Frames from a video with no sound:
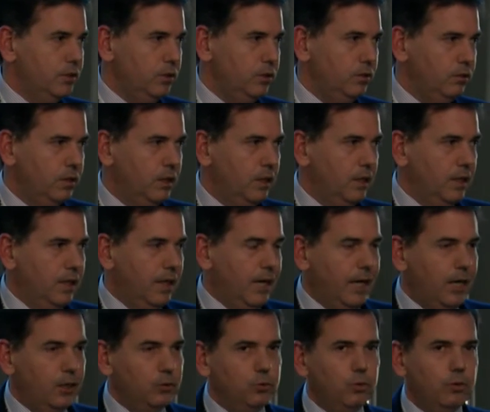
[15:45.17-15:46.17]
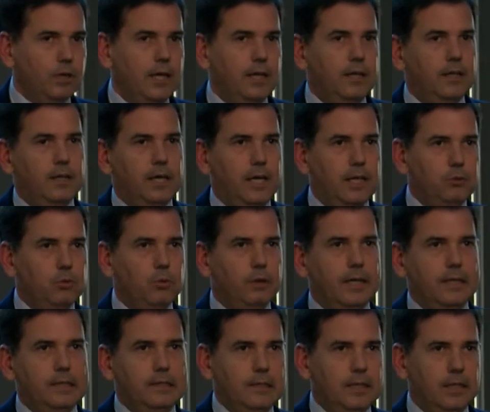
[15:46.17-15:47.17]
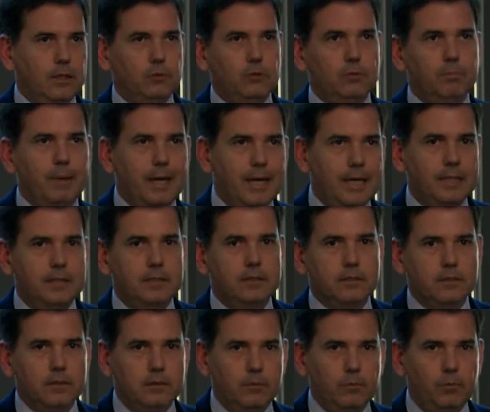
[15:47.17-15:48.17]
So how to get a good balance